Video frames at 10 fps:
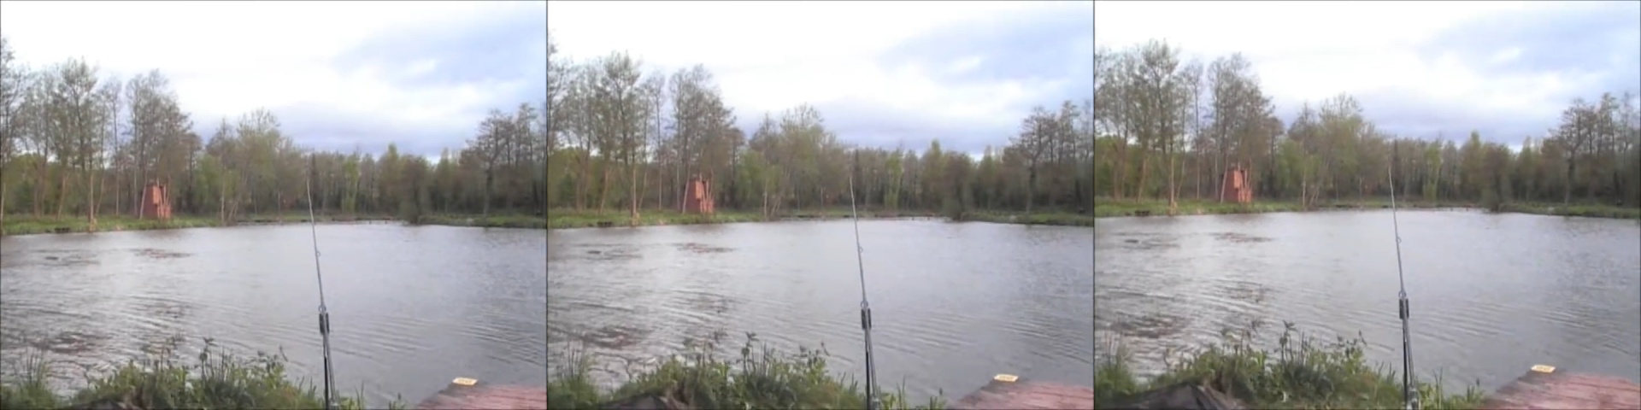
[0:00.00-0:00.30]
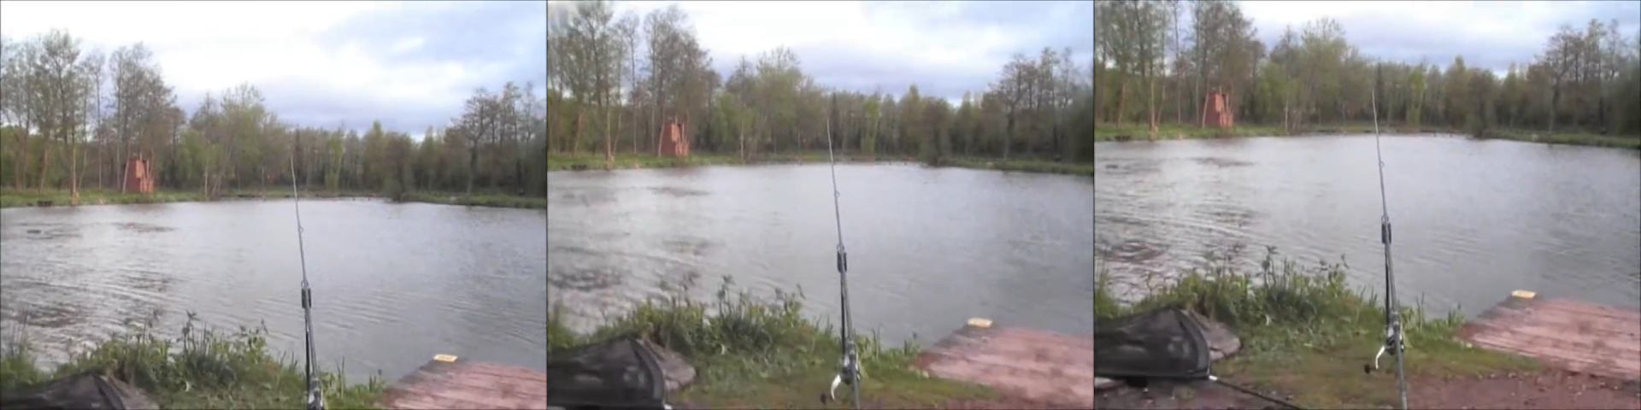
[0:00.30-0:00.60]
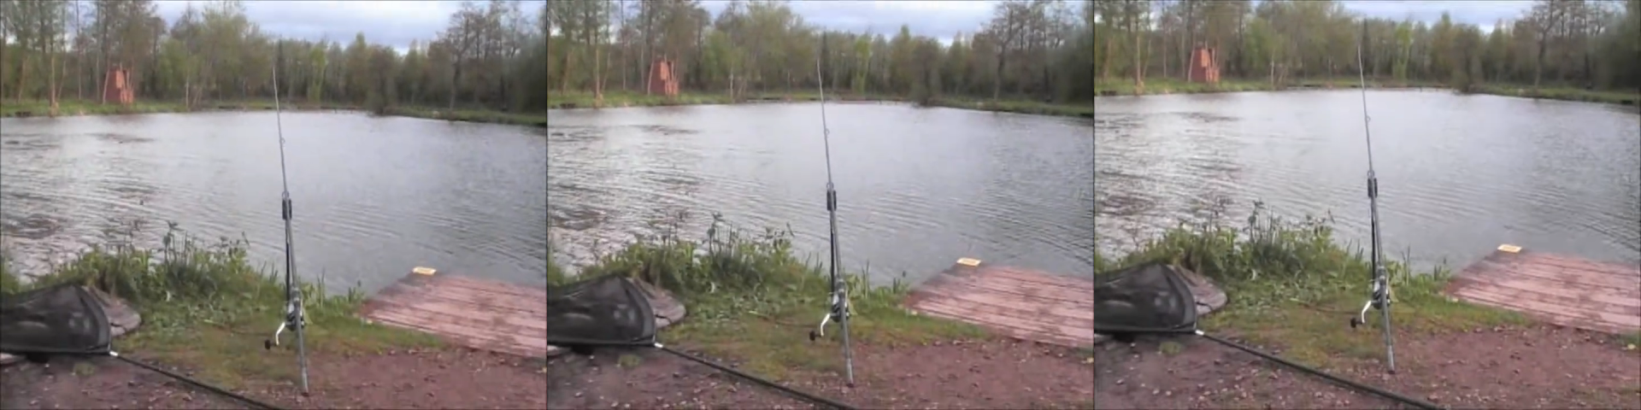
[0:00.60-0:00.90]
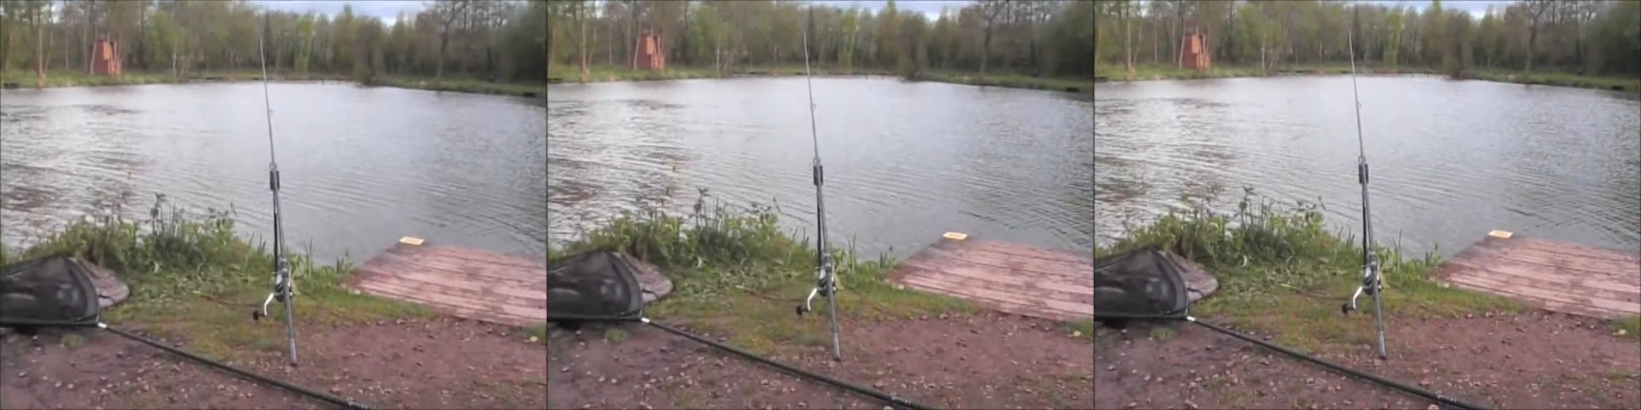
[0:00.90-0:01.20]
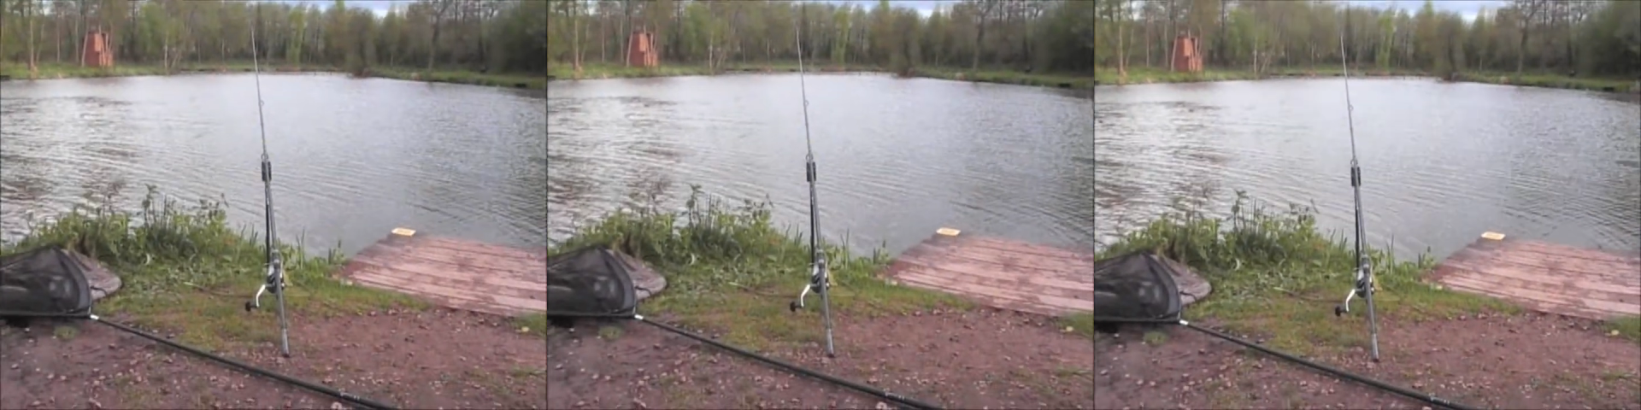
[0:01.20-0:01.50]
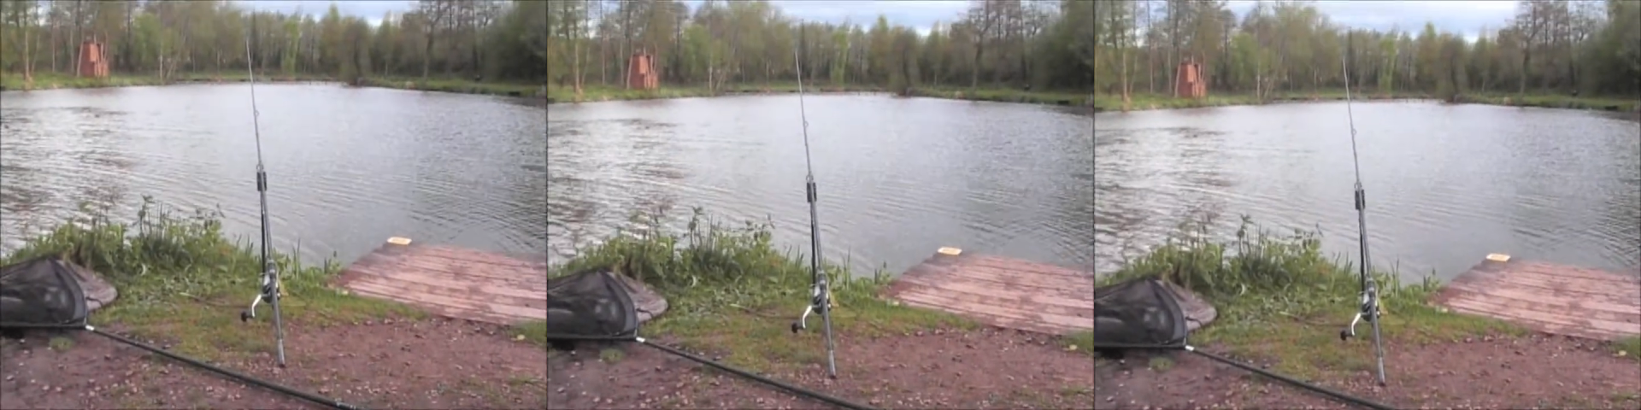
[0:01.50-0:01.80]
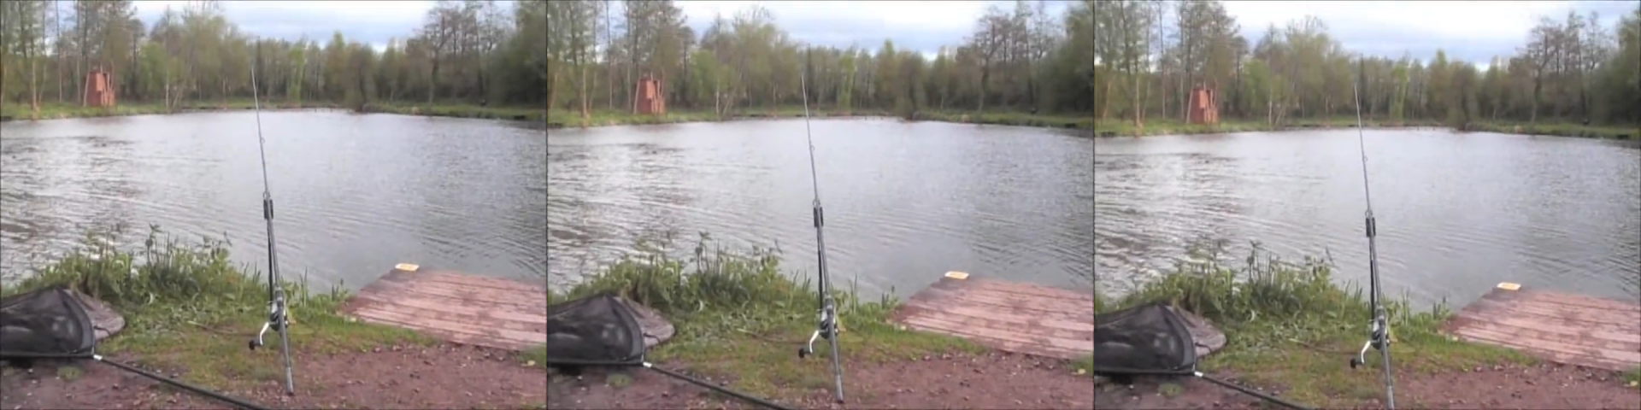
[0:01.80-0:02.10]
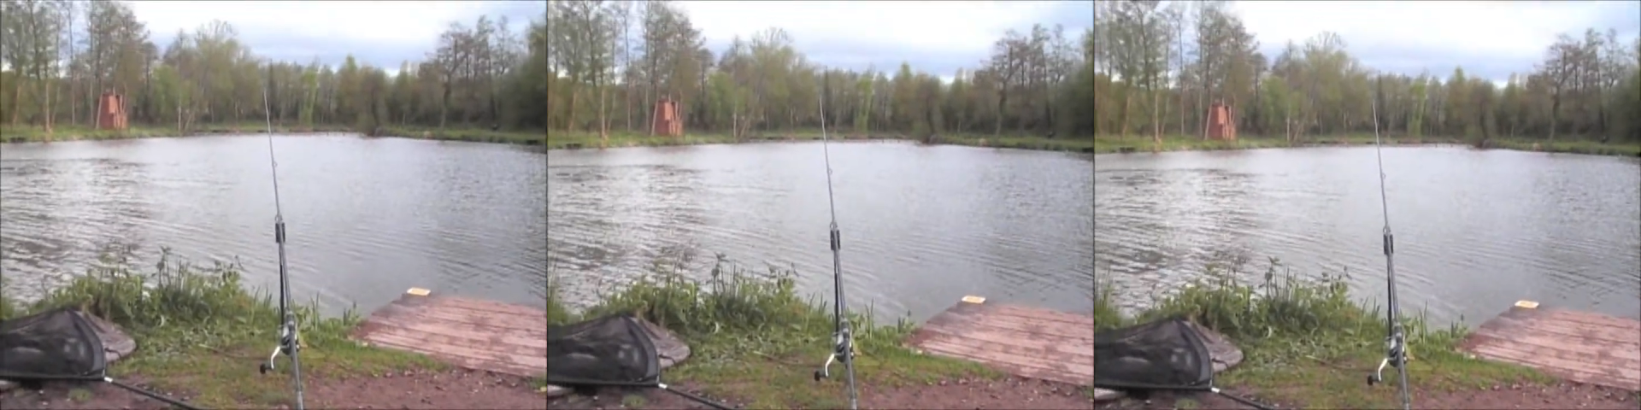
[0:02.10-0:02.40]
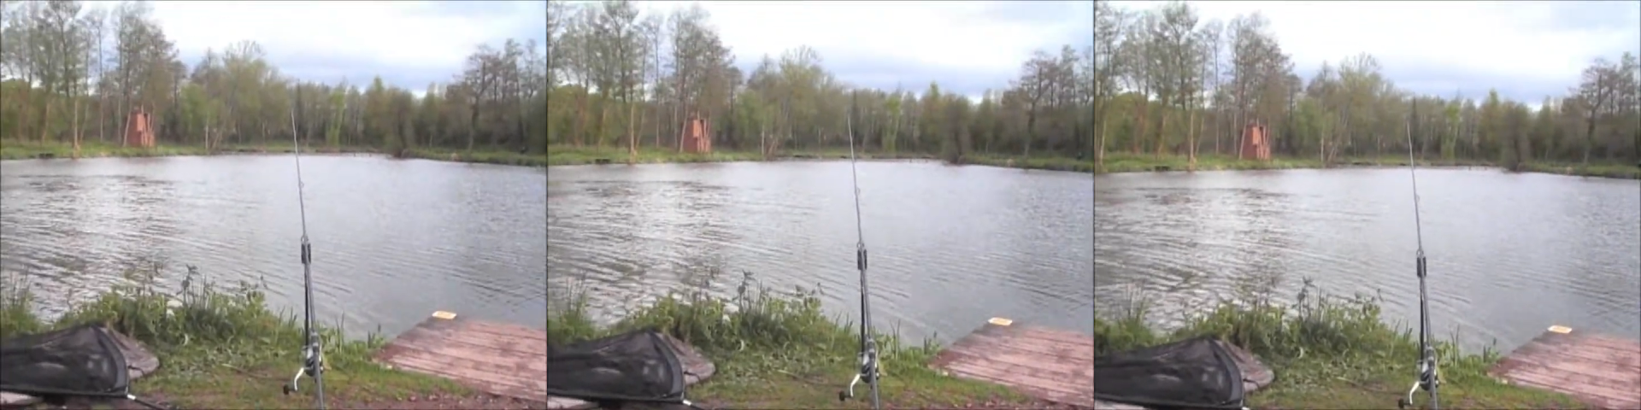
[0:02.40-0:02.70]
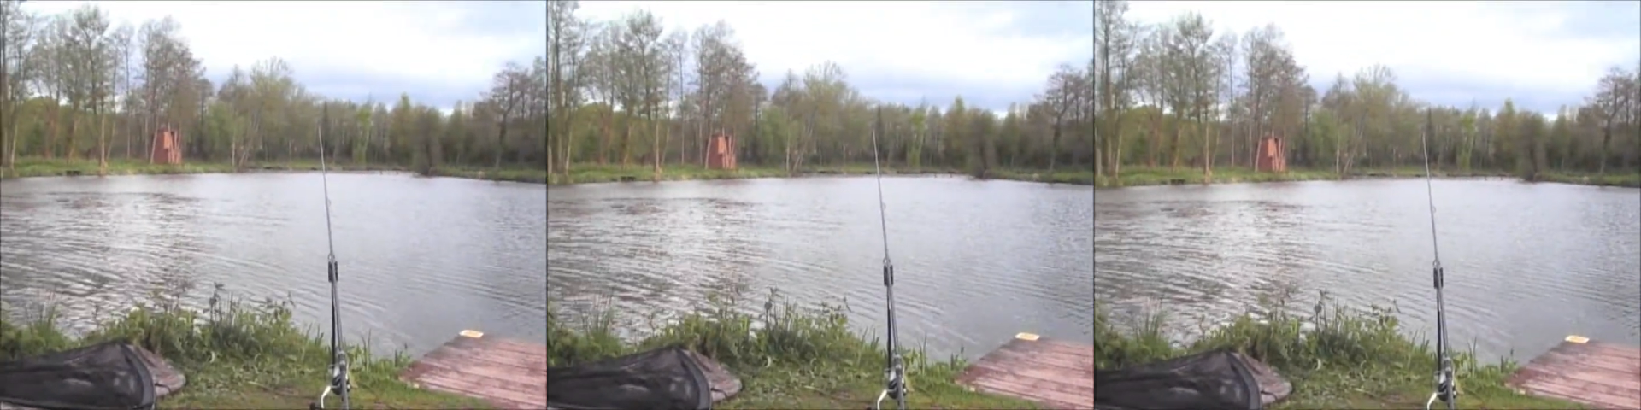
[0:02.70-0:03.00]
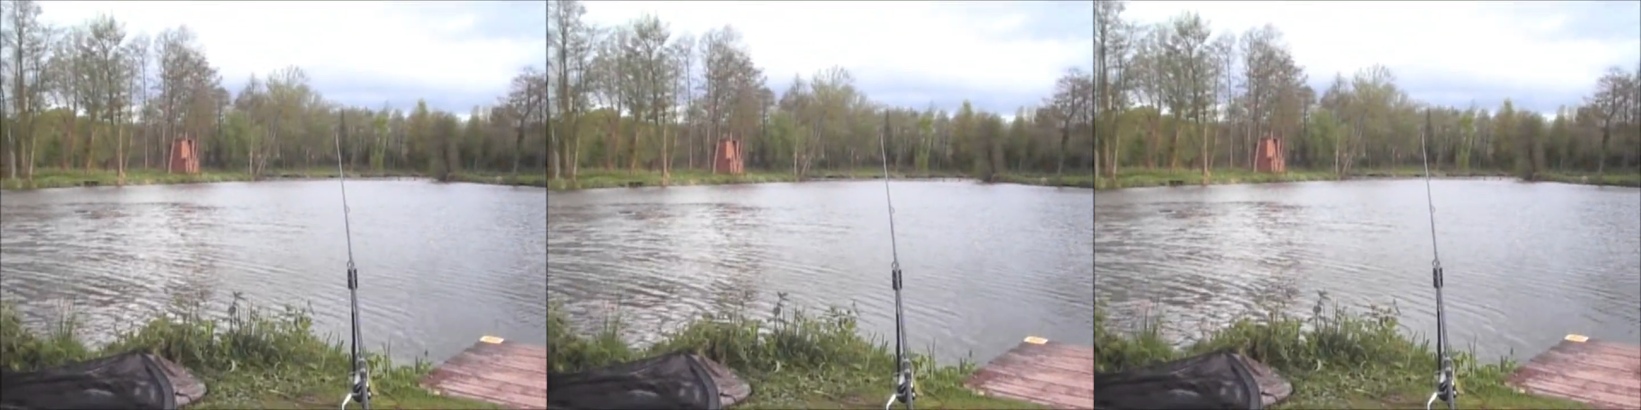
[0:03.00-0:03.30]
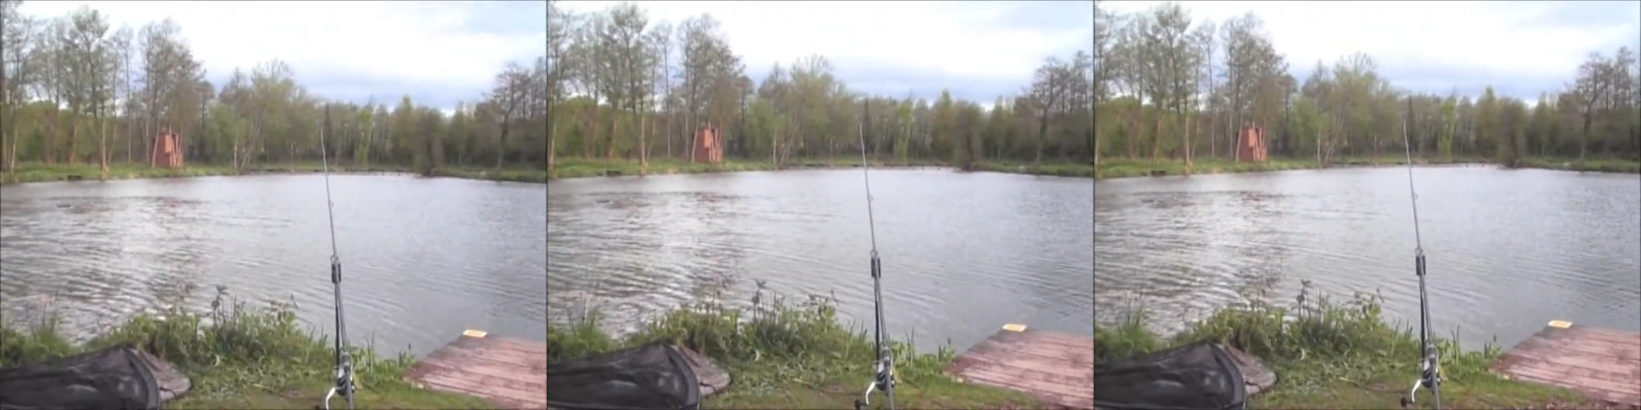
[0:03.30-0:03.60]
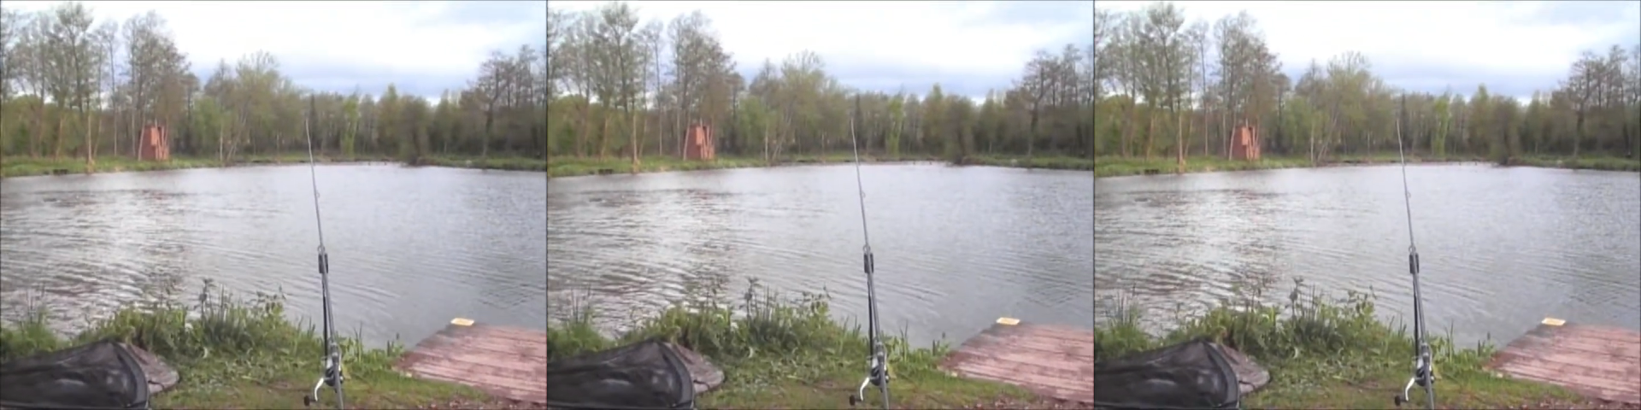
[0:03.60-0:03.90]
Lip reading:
Nobody's mouth can be seen.